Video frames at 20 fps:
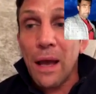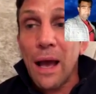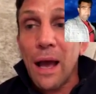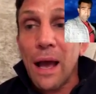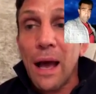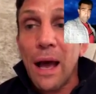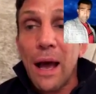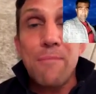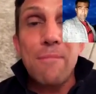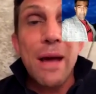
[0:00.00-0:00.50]

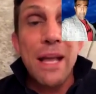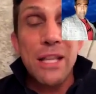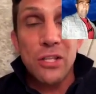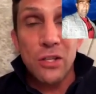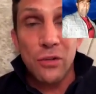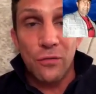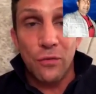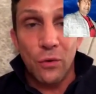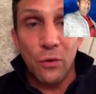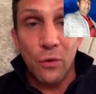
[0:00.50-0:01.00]

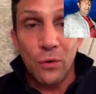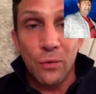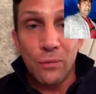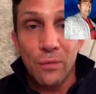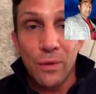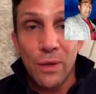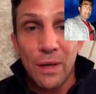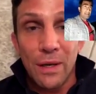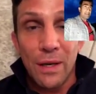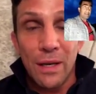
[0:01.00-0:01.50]
metaphor
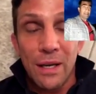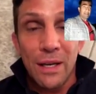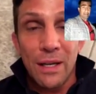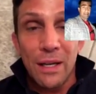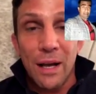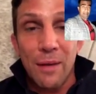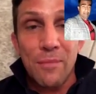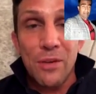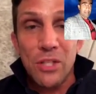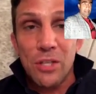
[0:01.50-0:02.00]

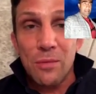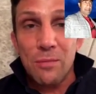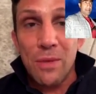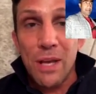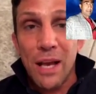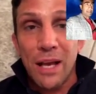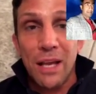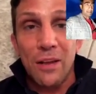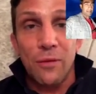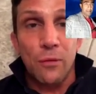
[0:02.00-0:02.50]
that Mr. Miyagi would